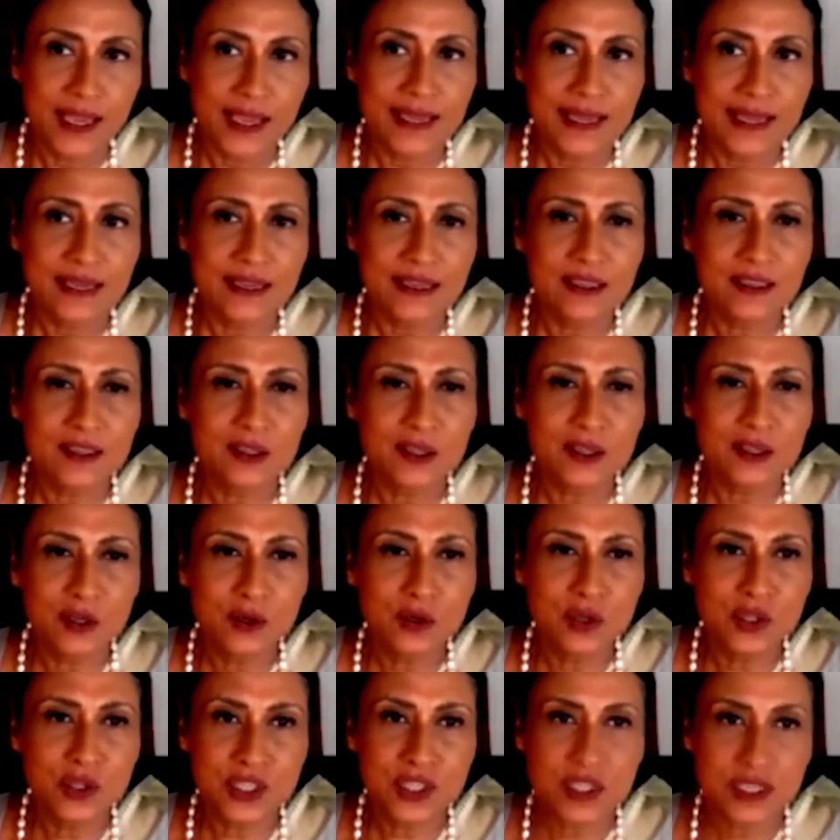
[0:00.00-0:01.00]
In
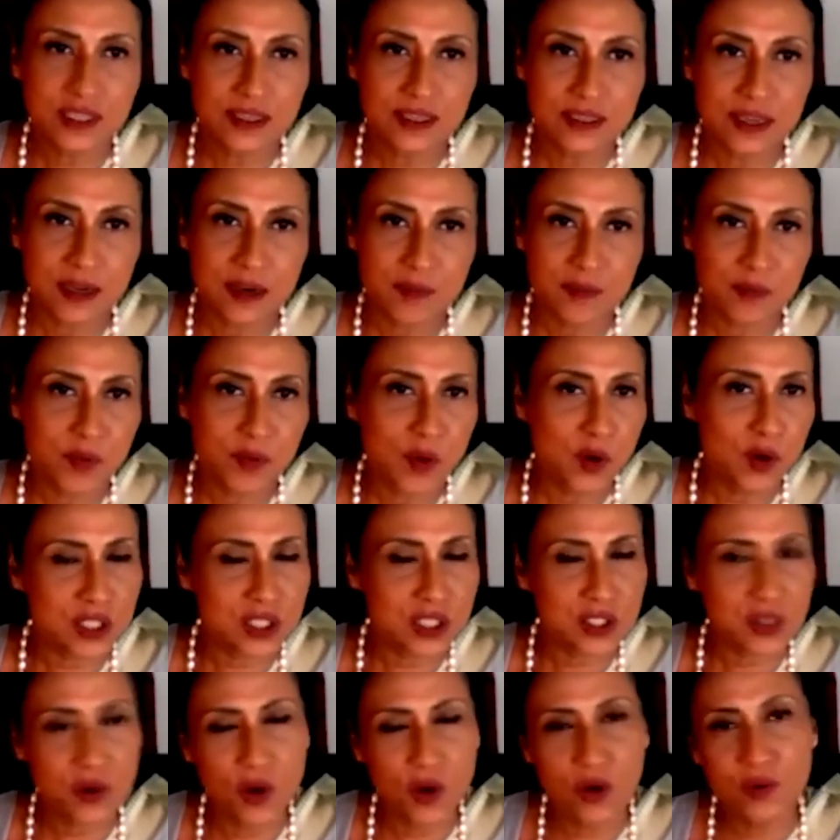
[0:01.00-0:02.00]
conclusion,
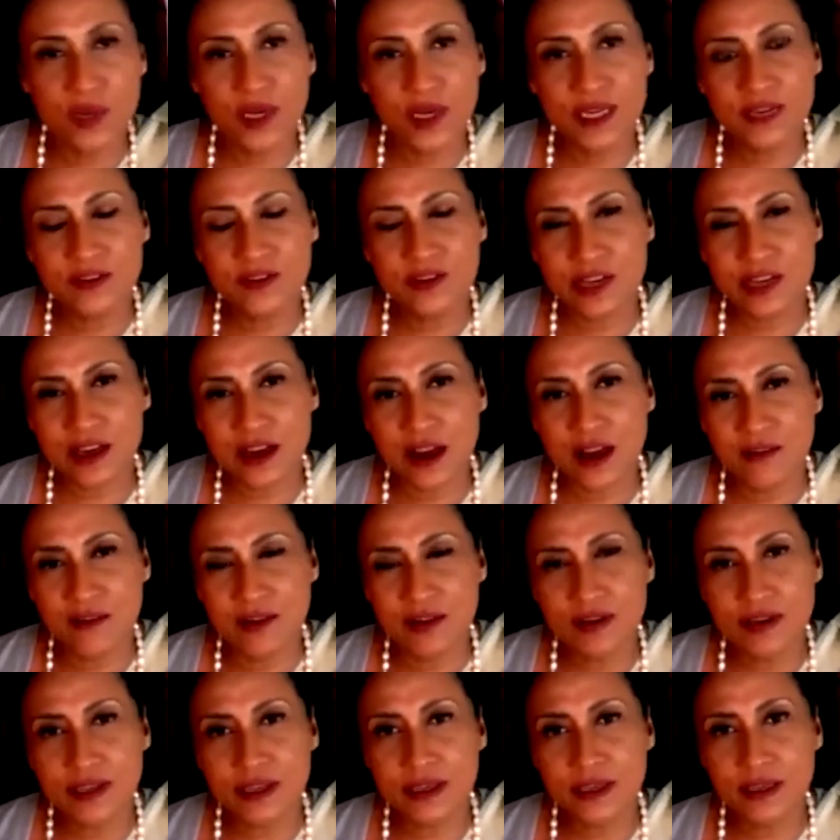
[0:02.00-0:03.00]
post-COVID
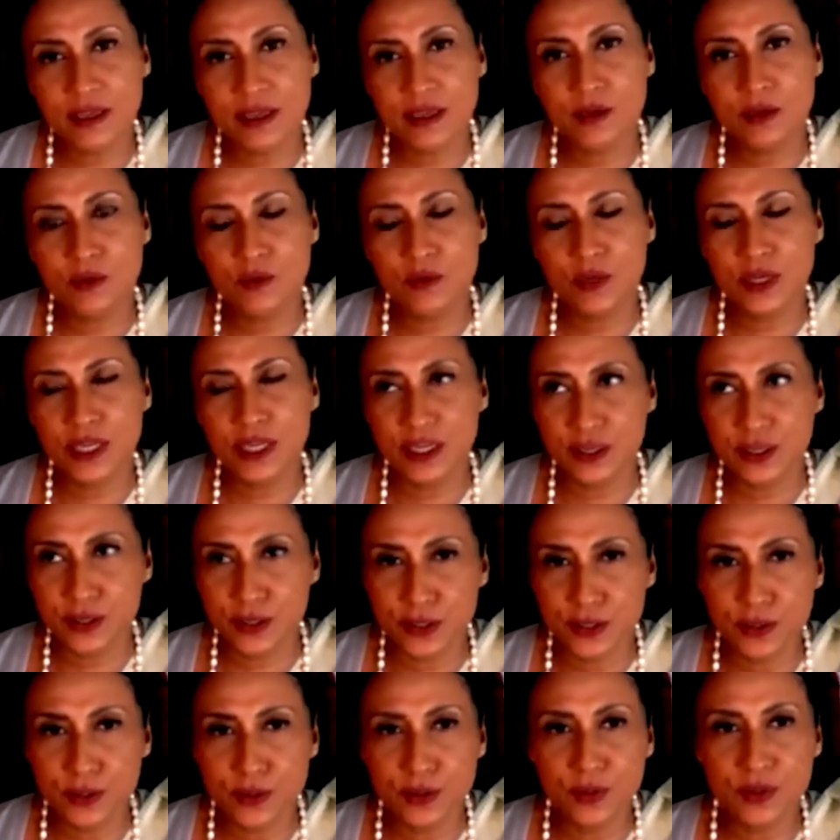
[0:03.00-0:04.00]
recovery would
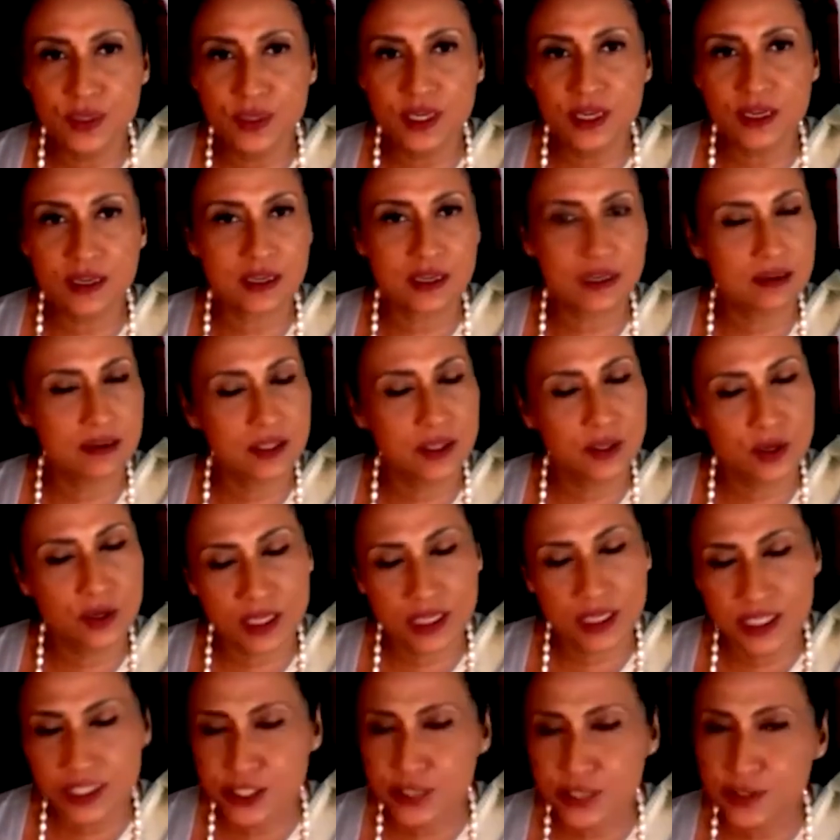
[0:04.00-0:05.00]
include, you know,
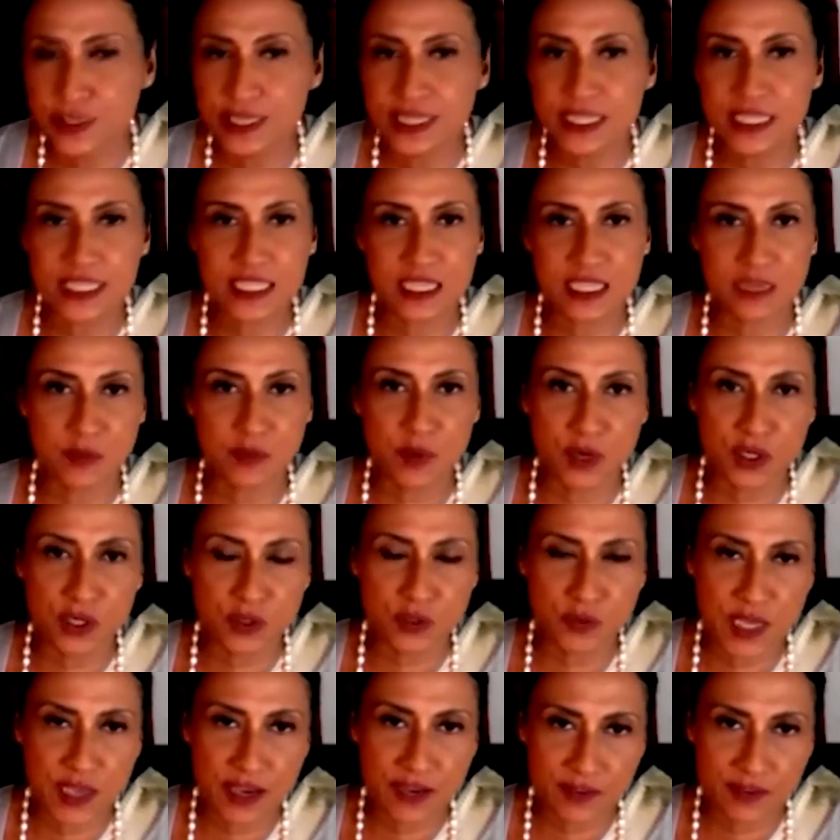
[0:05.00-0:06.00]
continuing the support
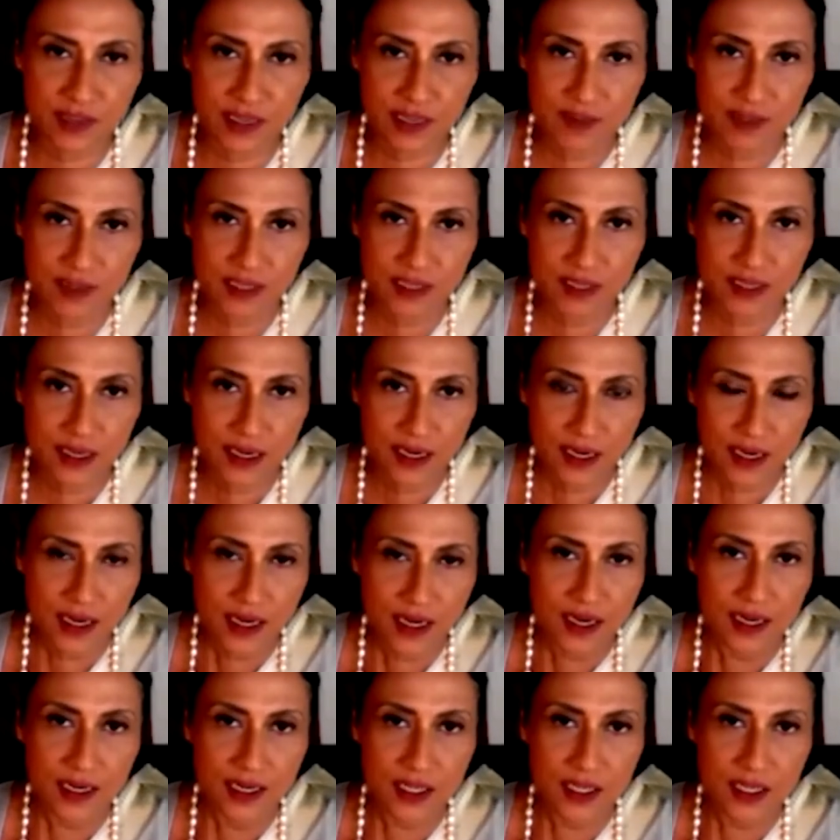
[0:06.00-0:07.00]
we have given
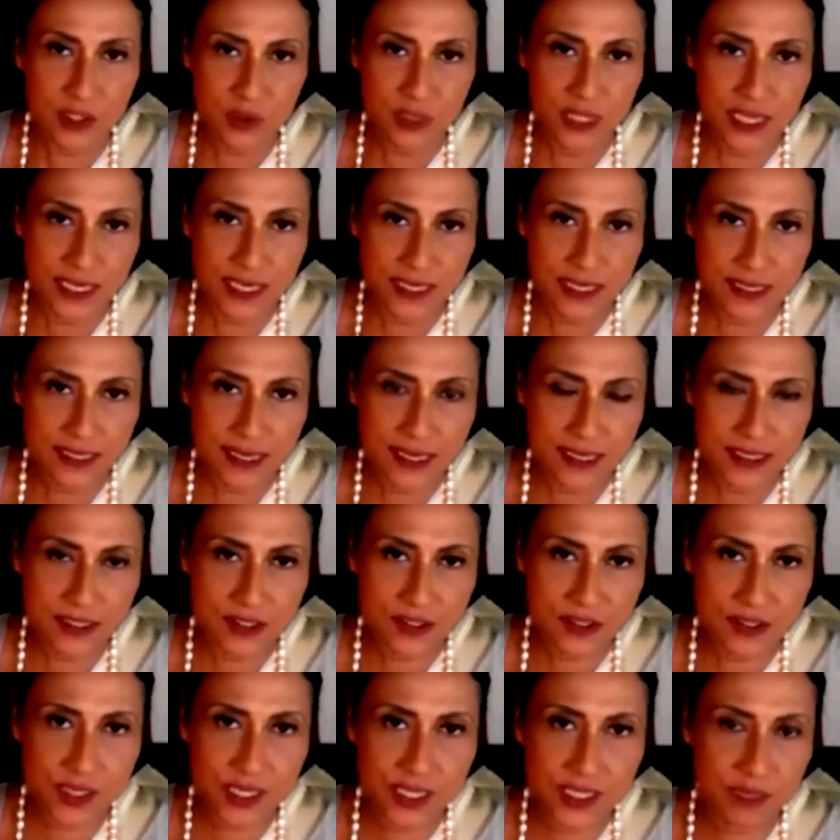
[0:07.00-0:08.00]
to the
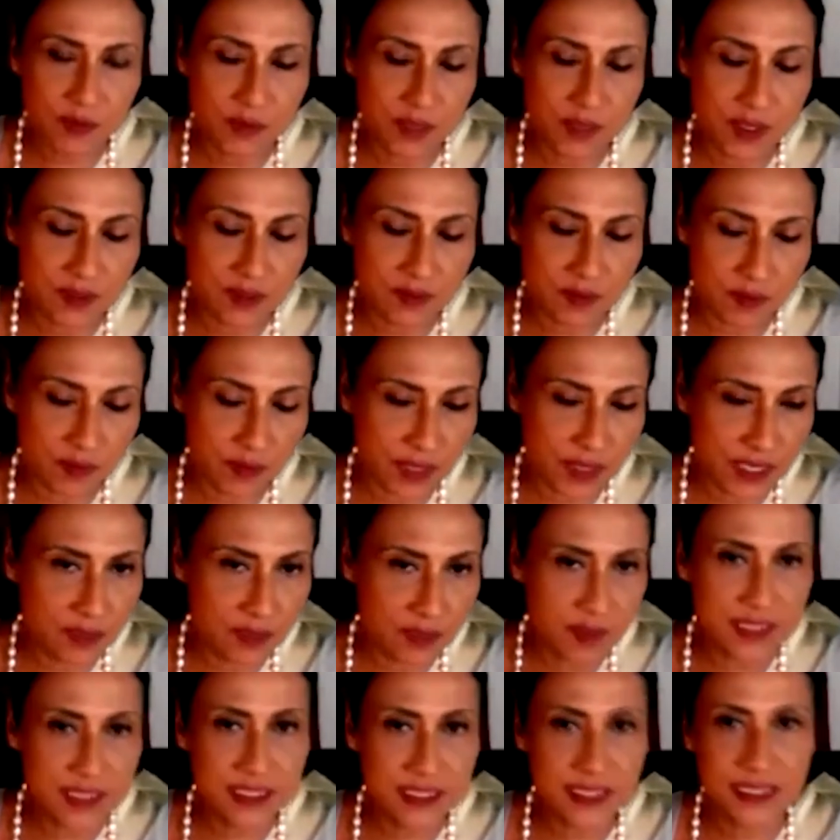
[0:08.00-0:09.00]
industry, the
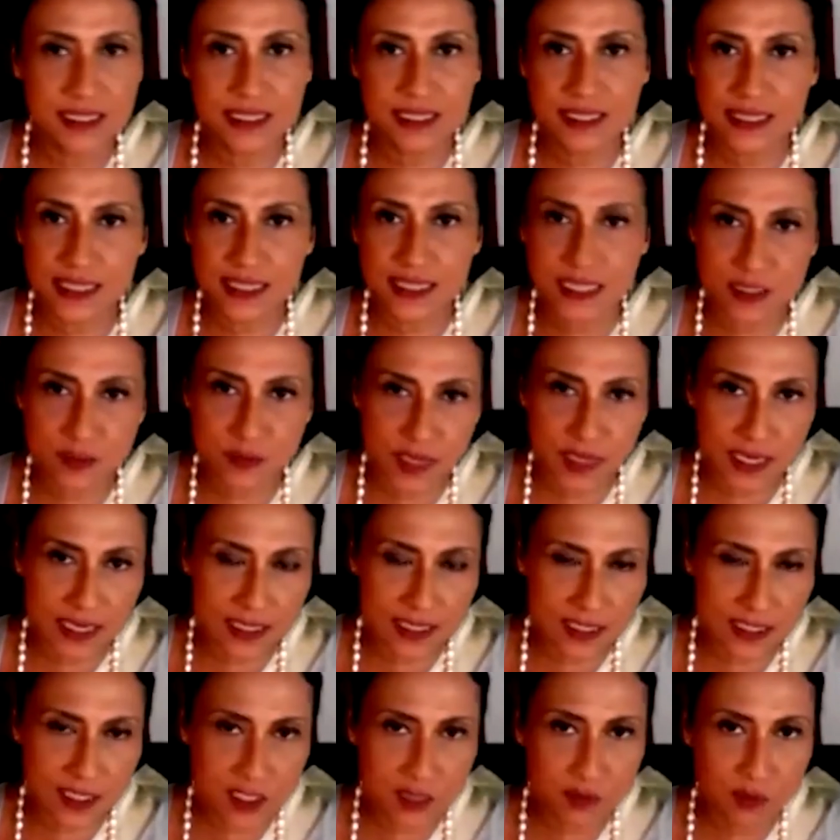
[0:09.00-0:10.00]
bigger businesses, as well
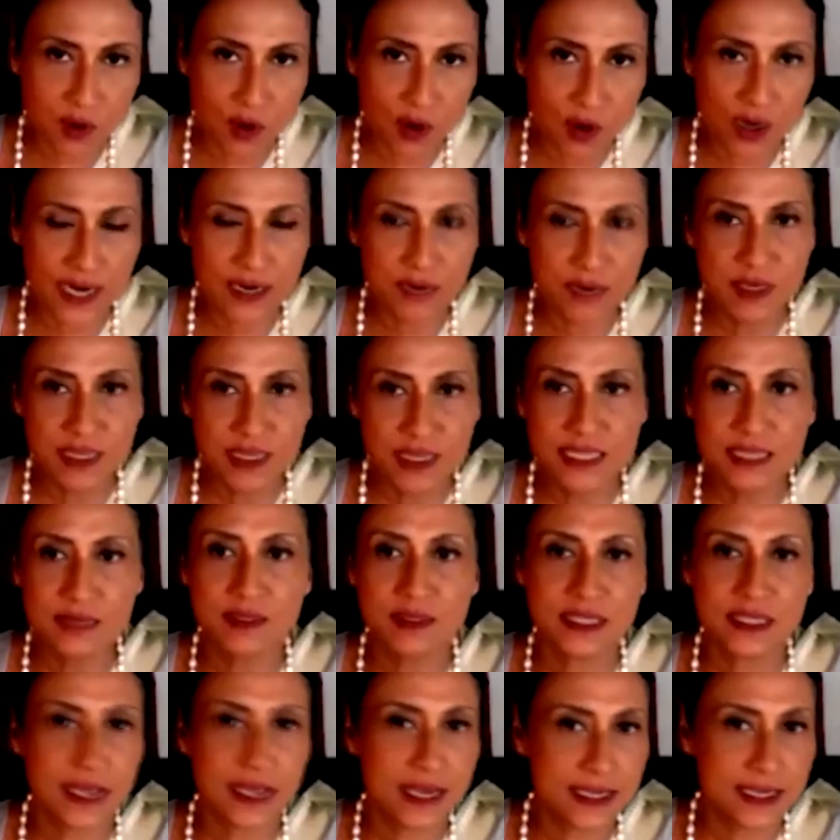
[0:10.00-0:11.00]
as the small and
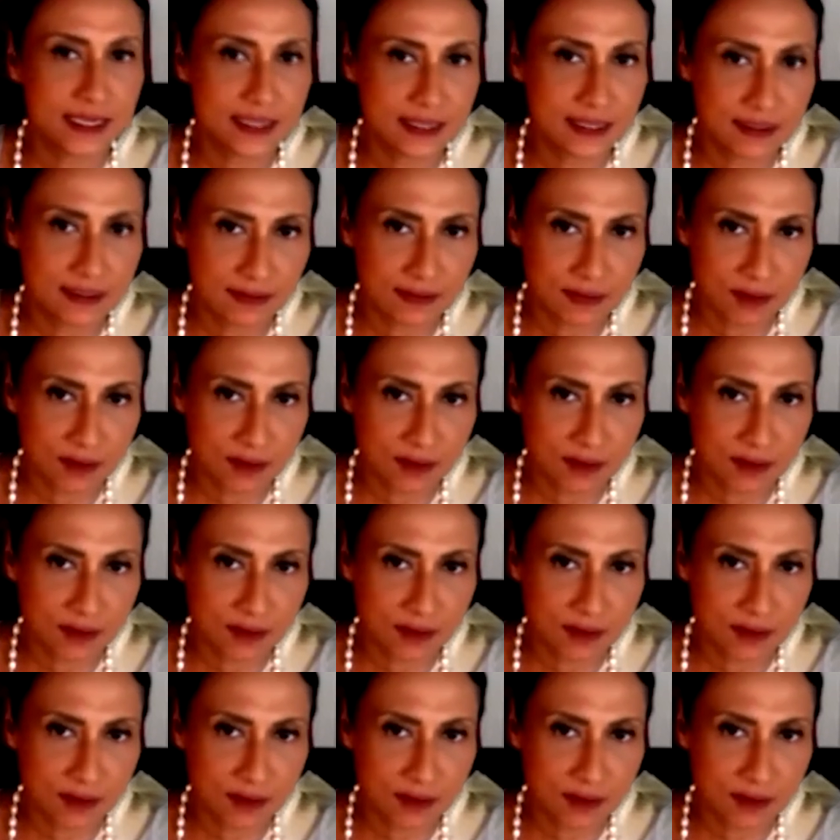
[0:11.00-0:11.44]
medium-sized